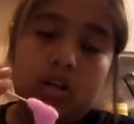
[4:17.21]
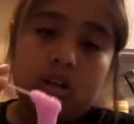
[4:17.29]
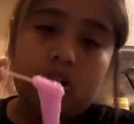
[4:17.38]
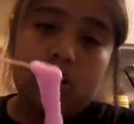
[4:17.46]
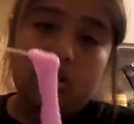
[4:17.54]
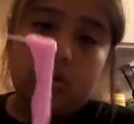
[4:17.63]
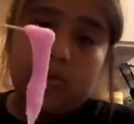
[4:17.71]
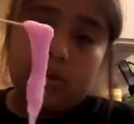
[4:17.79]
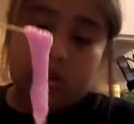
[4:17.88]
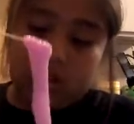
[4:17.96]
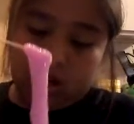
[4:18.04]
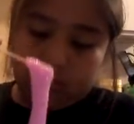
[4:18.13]
And you
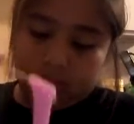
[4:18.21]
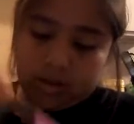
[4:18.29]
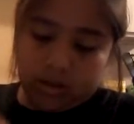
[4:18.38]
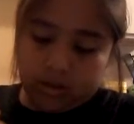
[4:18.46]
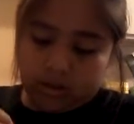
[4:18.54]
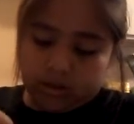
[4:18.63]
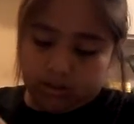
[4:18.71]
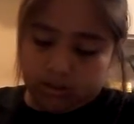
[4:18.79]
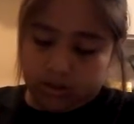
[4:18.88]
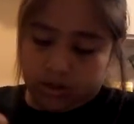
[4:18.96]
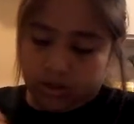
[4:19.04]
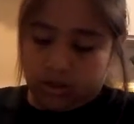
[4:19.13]
pick it up and
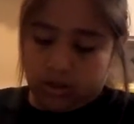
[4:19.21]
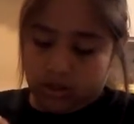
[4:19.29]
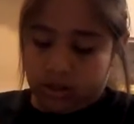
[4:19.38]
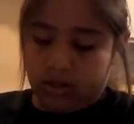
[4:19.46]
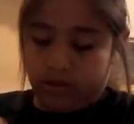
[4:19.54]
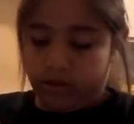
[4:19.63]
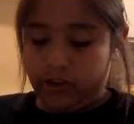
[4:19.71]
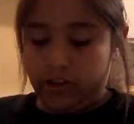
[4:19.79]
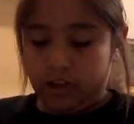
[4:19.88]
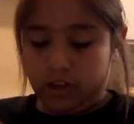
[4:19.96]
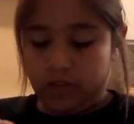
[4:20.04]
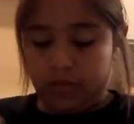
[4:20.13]
put it in your
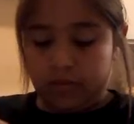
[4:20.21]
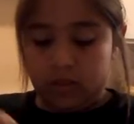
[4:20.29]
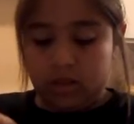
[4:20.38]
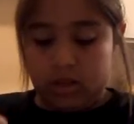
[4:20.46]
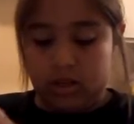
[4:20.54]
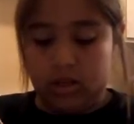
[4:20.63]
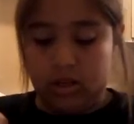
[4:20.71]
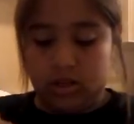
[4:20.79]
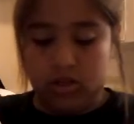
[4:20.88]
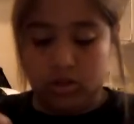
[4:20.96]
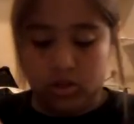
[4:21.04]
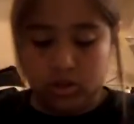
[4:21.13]
fridge,
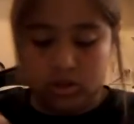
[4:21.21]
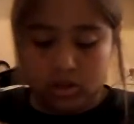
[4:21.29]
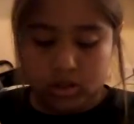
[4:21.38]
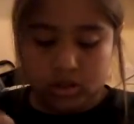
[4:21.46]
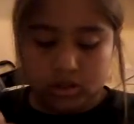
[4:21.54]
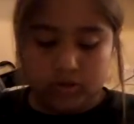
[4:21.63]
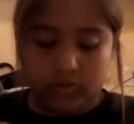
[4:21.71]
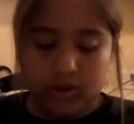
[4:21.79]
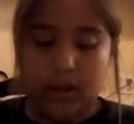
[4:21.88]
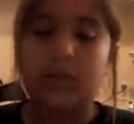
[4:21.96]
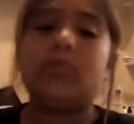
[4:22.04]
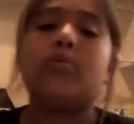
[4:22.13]
and you should
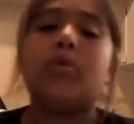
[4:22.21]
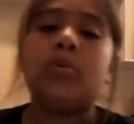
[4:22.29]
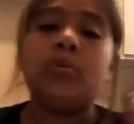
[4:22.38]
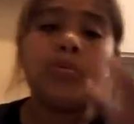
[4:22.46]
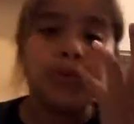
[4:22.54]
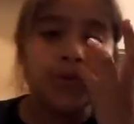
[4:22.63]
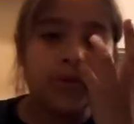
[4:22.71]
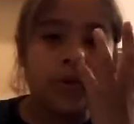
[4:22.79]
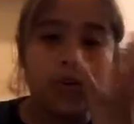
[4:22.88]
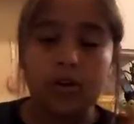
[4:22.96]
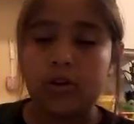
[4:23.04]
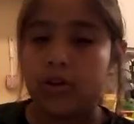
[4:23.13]
find room
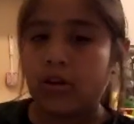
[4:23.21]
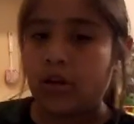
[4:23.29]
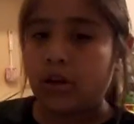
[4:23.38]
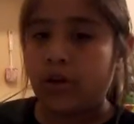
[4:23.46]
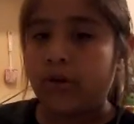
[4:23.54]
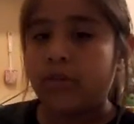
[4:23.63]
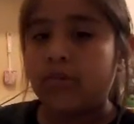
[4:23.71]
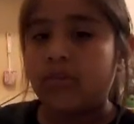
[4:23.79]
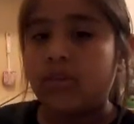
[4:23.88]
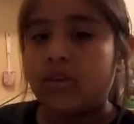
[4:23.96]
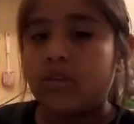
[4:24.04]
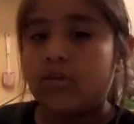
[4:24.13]
before you
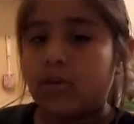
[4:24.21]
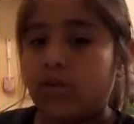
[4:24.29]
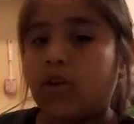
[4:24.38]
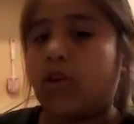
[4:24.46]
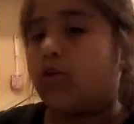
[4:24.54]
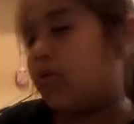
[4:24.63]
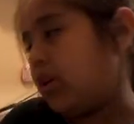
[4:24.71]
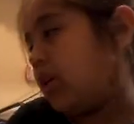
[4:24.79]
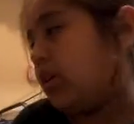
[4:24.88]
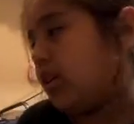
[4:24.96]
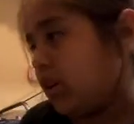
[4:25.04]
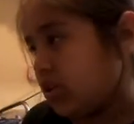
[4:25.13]
put it
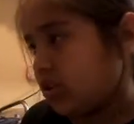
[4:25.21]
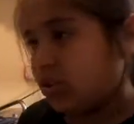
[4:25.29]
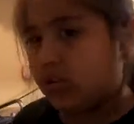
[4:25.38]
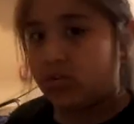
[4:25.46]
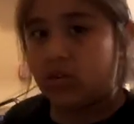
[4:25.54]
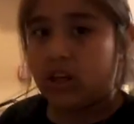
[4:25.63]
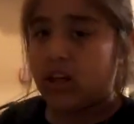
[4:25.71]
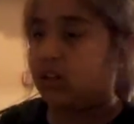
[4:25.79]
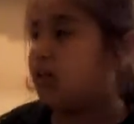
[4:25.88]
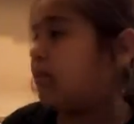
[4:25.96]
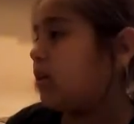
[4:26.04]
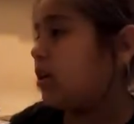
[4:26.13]
in there. So yeah,
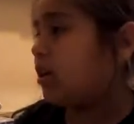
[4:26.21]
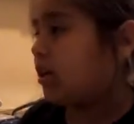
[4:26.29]
yeah.